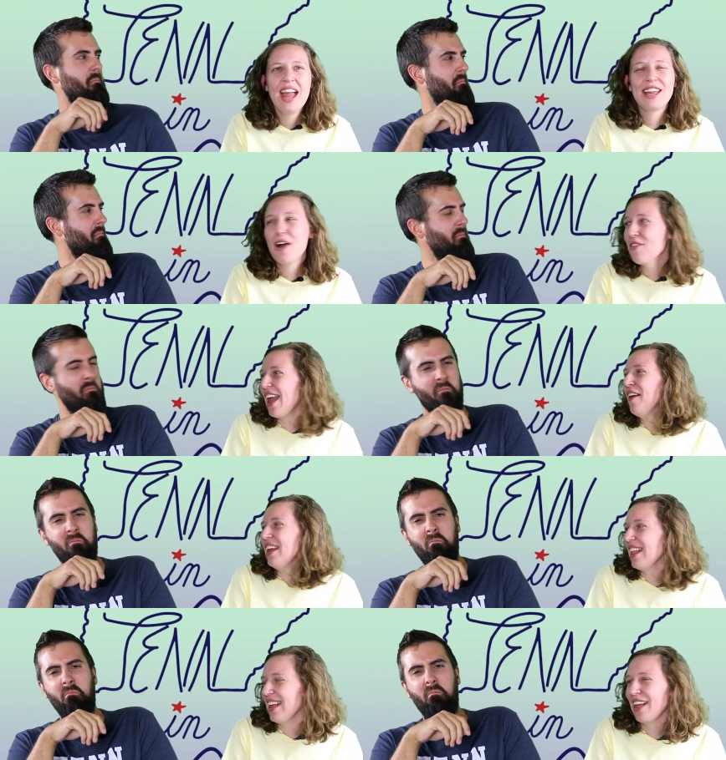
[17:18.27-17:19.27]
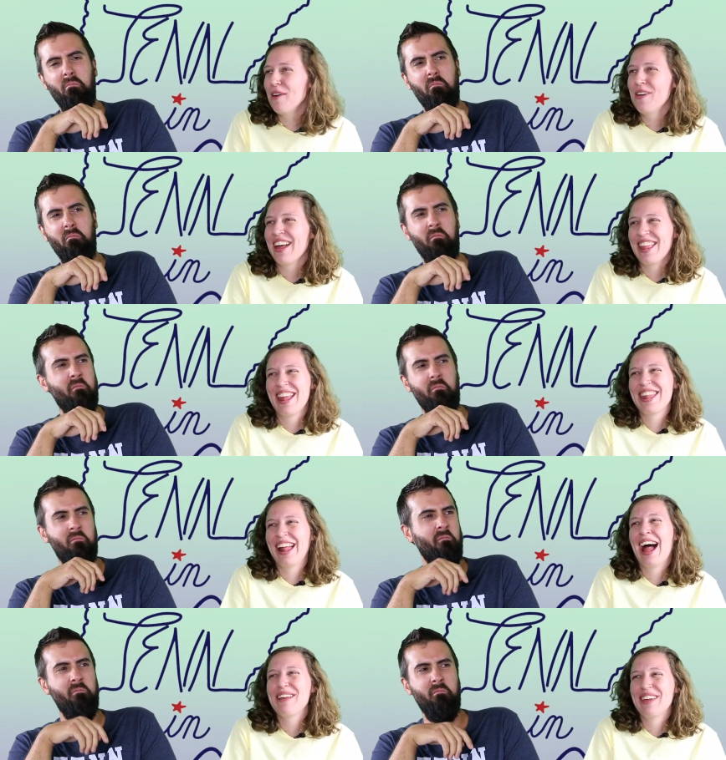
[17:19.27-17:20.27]
Speaker 1: It goes out easy though because mm -mm.
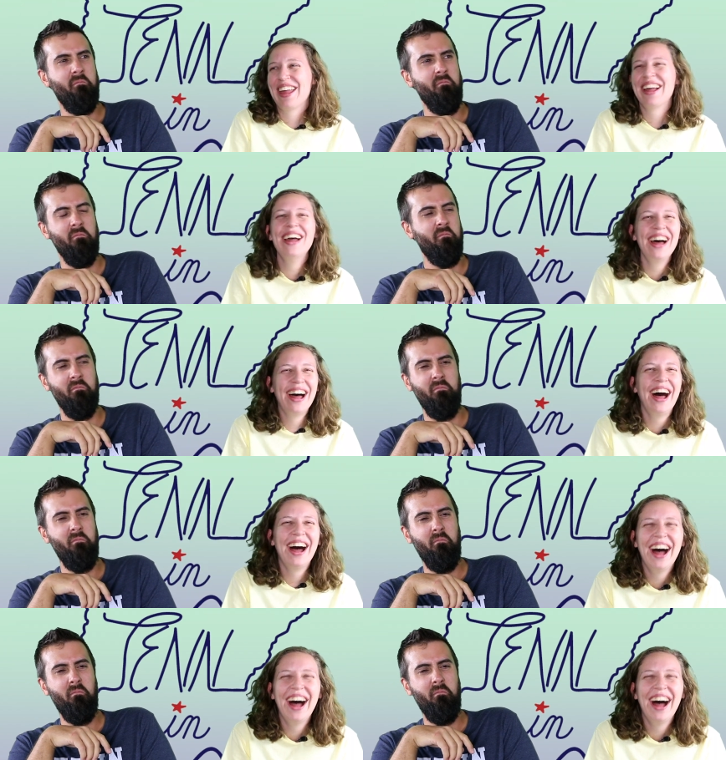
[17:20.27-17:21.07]
it's tiny. Mm